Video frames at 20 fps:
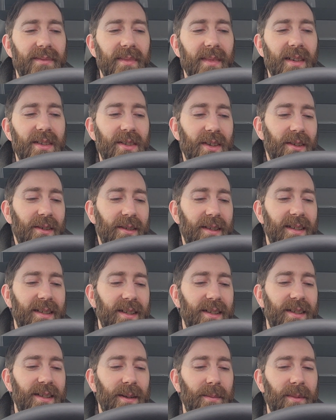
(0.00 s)
So it's
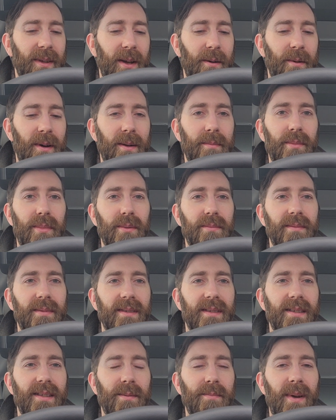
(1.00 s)
just something I want
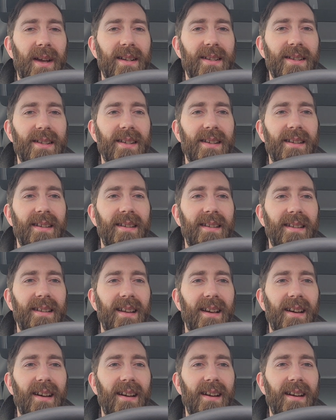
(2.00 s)
to mention,
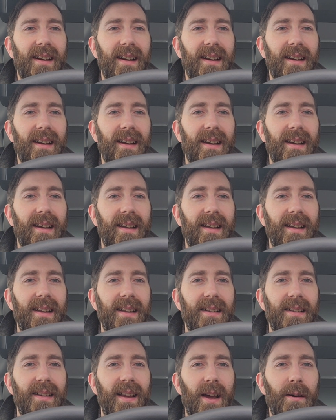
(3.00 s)

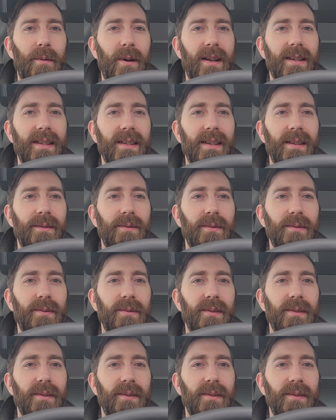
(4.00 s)
and I want to see if